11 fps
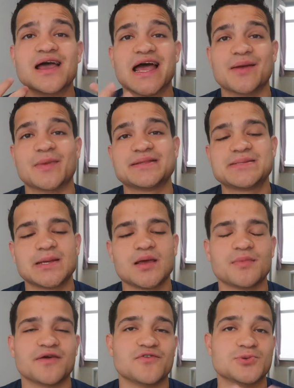and my team.
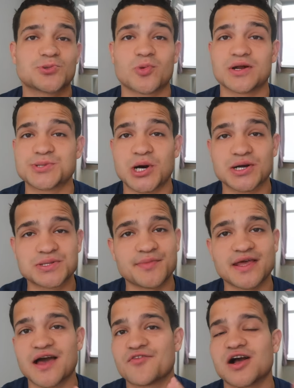If you just want to talk to me,
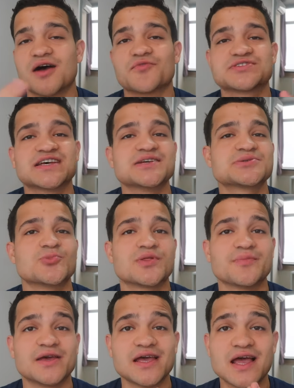have a conversation with
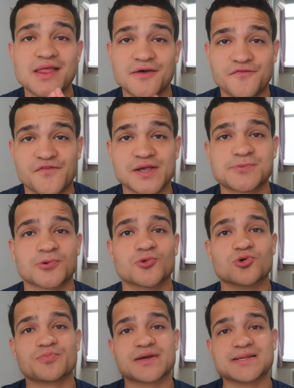me, the Facebook
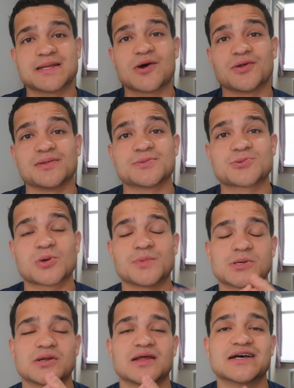group is down in the
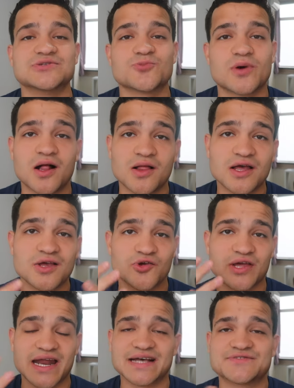description as well. You
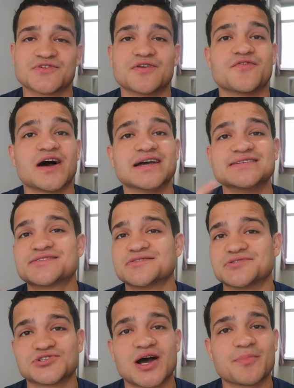can ask for advice,
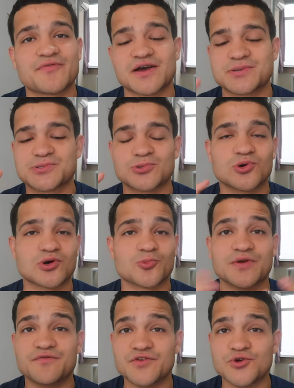Shopify store,
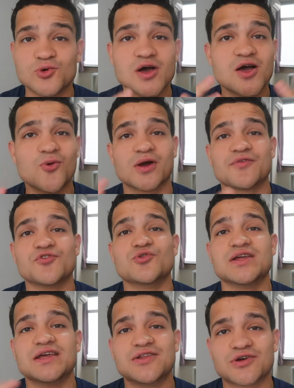review, whatever you
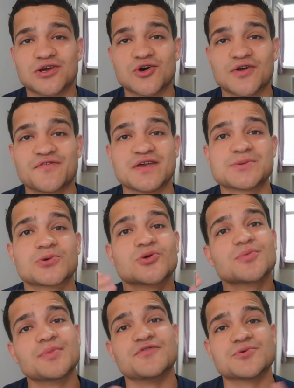need. You can go to Facebook
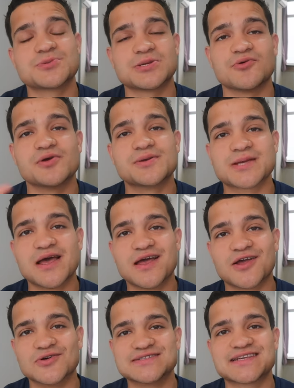group if you're serious.
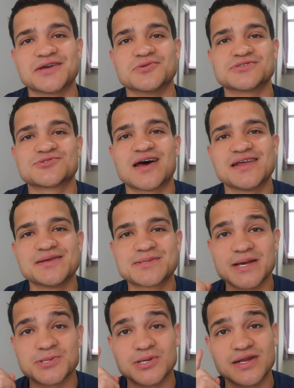Go and schedule a strategy
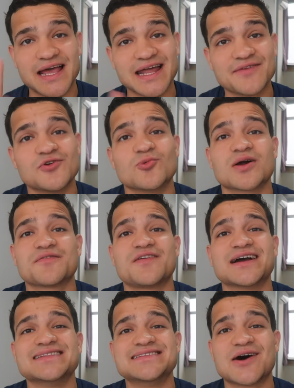session. And if you want to
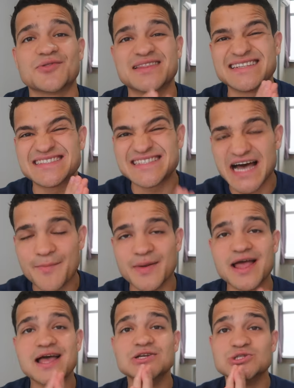find out the top
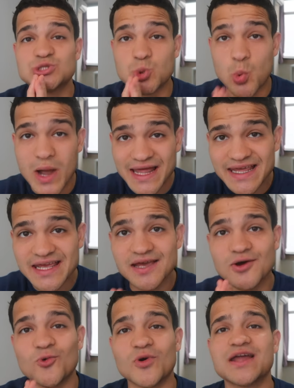20
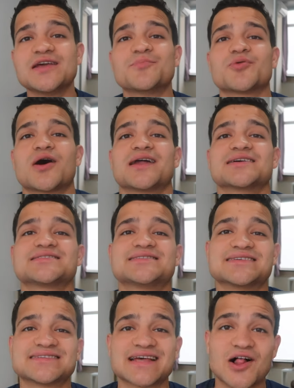winning products to
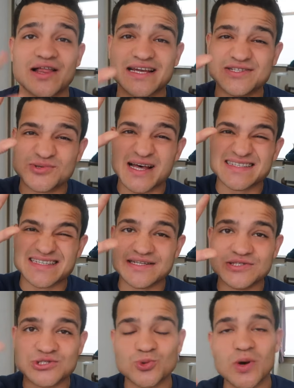sell in
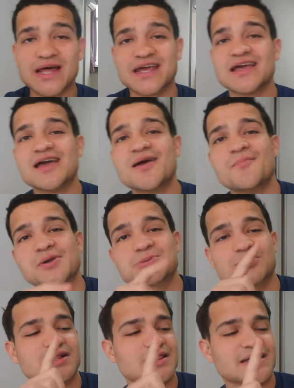2020, make sure
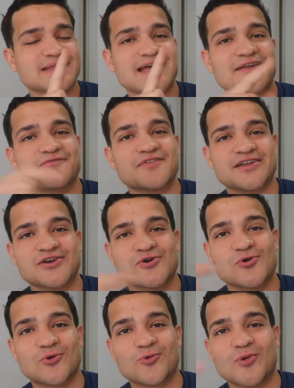to click that video
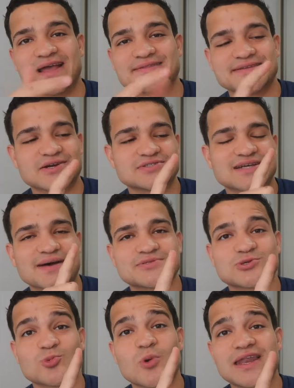right there. Top
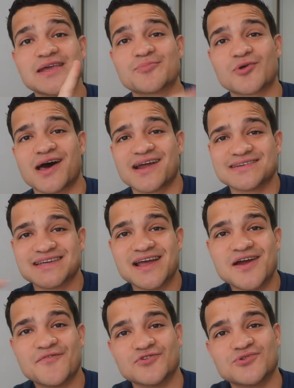20 products
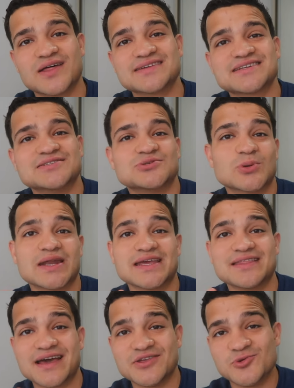for 2020
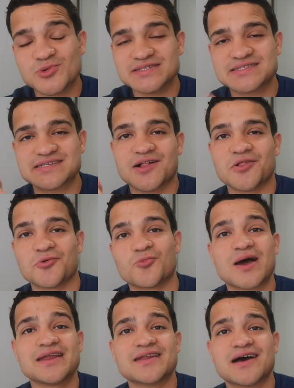that you can sell
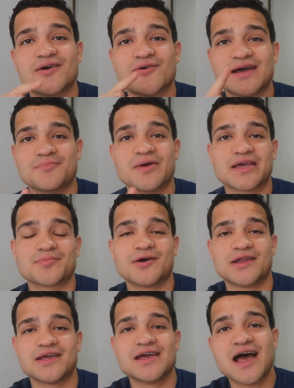right now and make
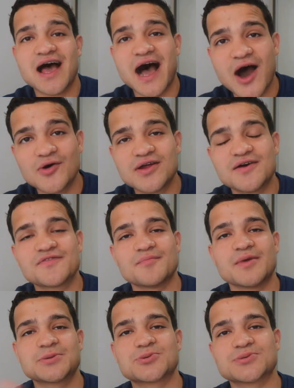money out of.
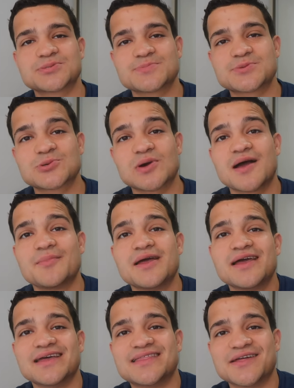Make sure to subscribe,
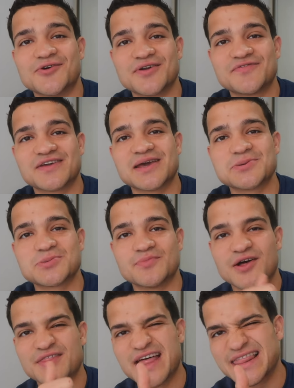hit that notification
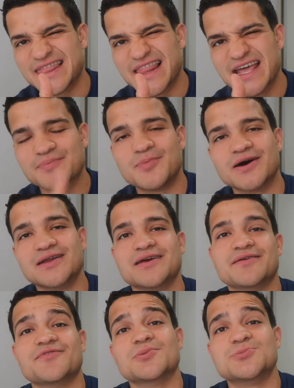bell, that like button
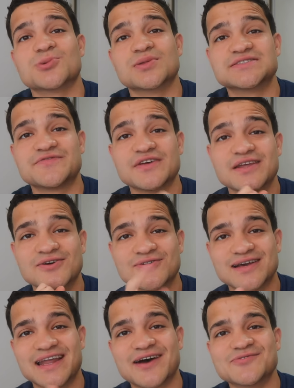if you enjoy this video,
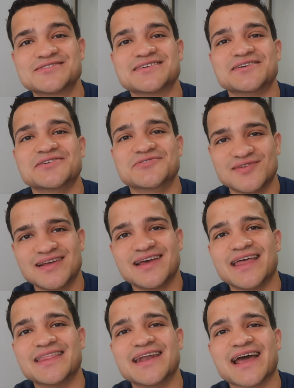and I will see you
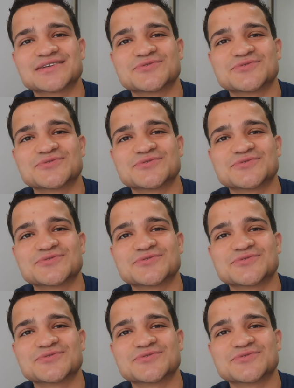in the next